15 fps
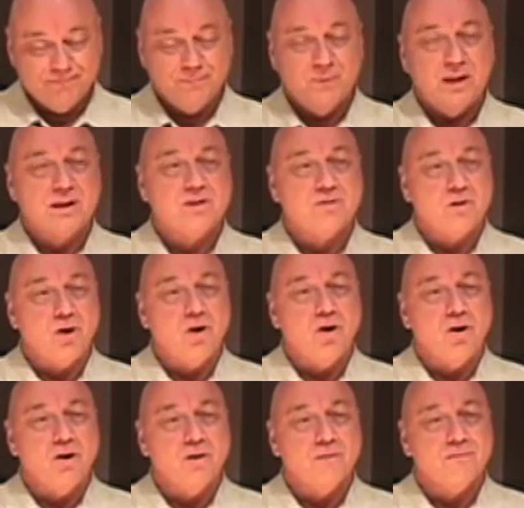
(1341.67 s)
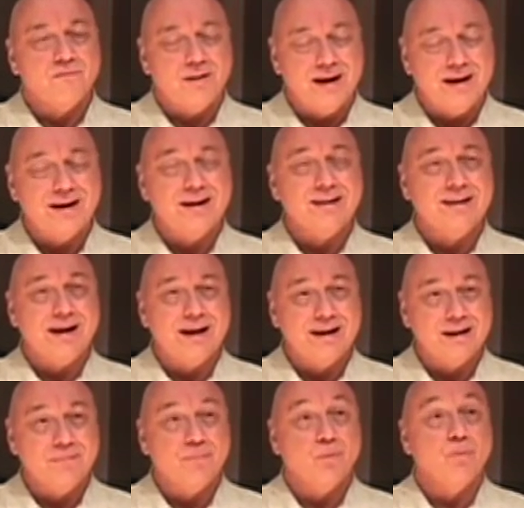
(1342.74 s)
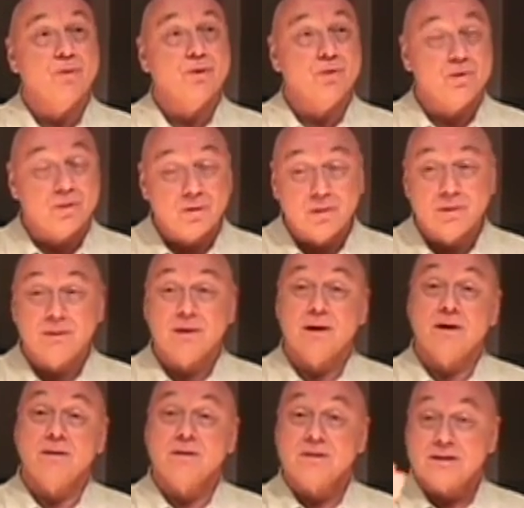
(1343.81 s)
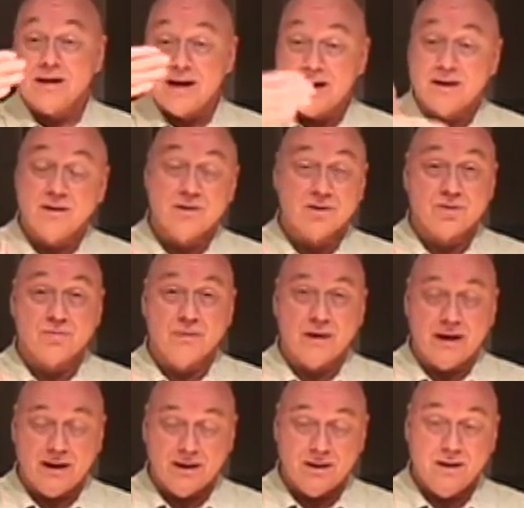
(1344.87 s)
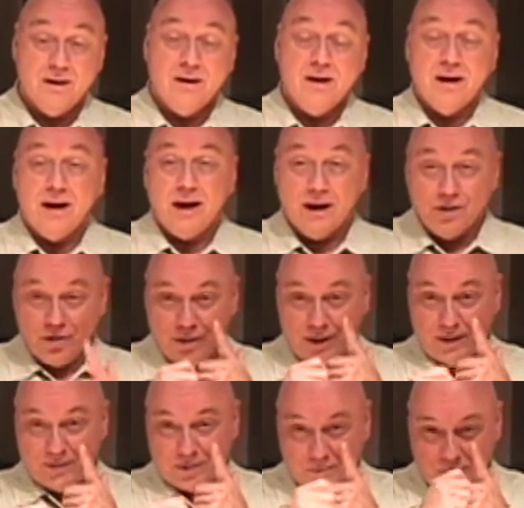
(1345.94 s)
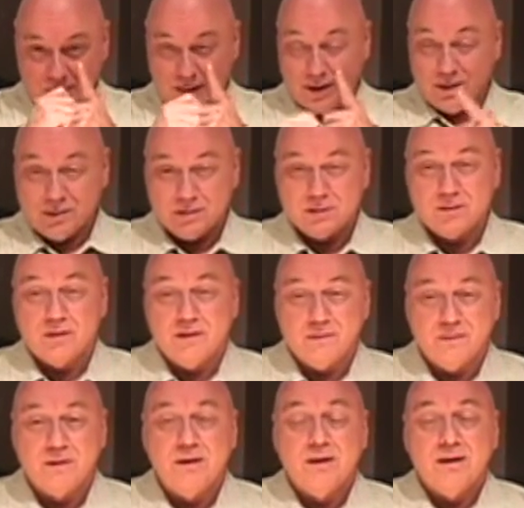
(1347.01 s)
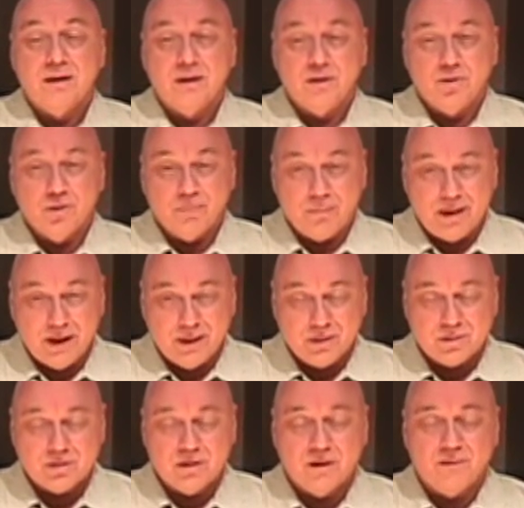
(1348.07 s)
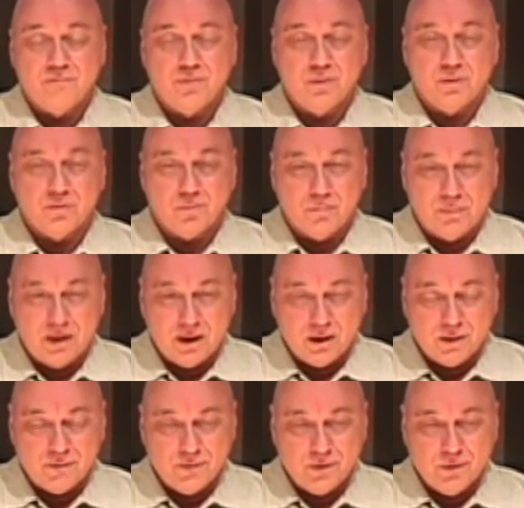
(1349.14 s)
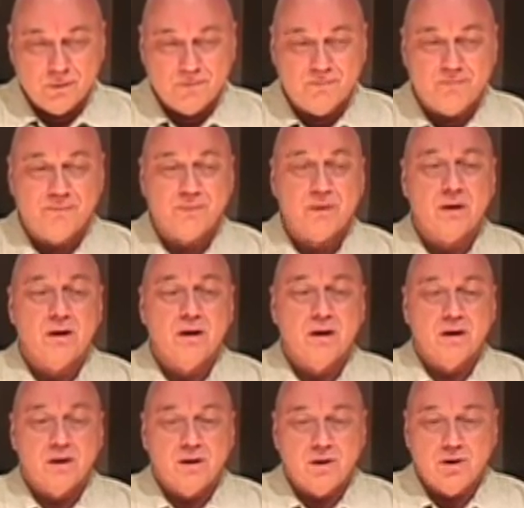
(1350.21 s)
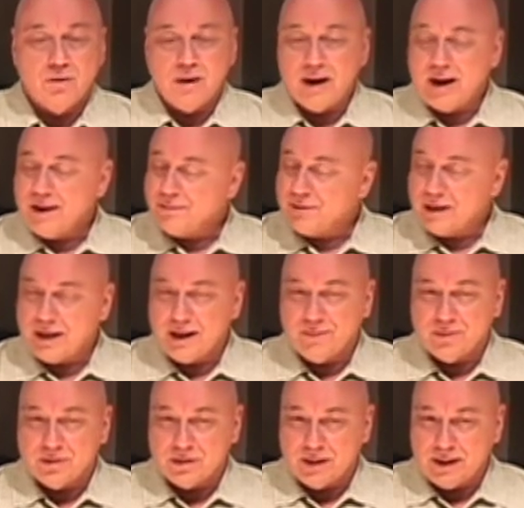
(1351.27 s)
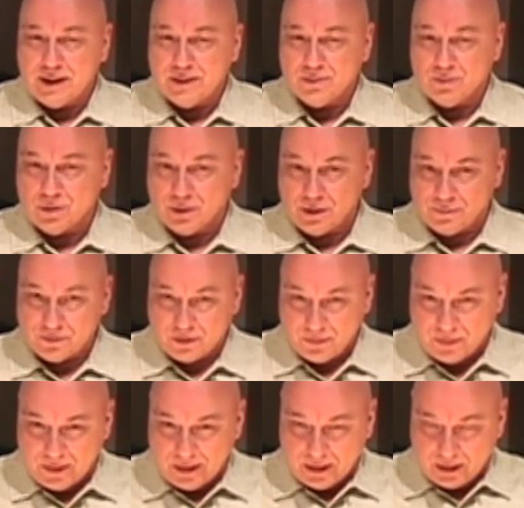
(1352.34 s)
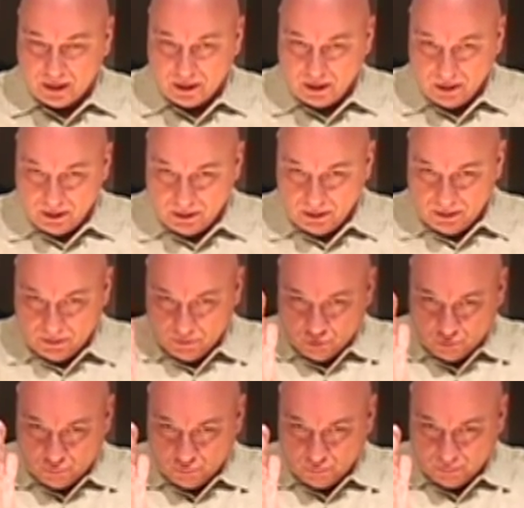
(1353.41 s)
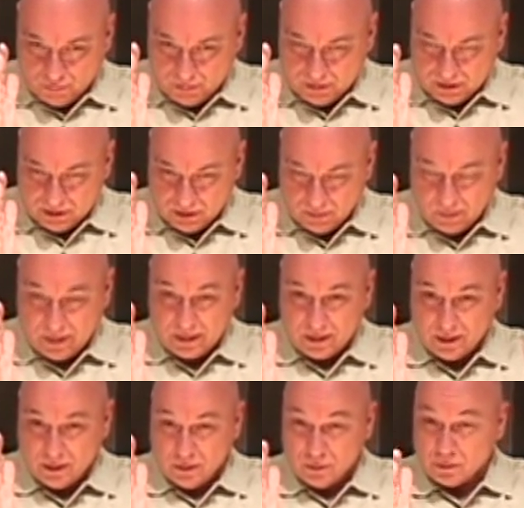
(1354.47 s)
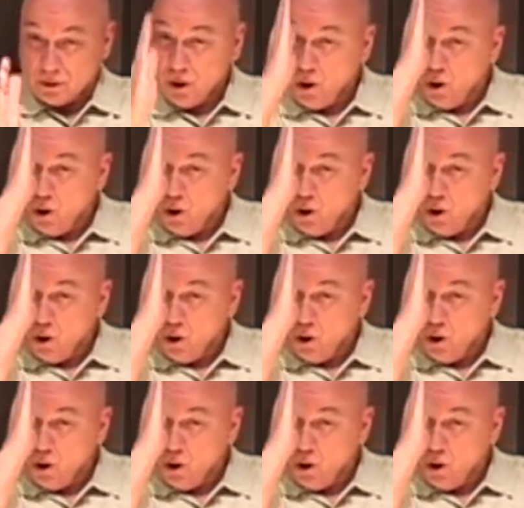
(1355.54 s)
That's all fine and dandy, but when you're on the other side of the screen and you have to play all this stuff, you're by yourself, you're under a microphone, you have to have it together enough to think, this is the way it goes.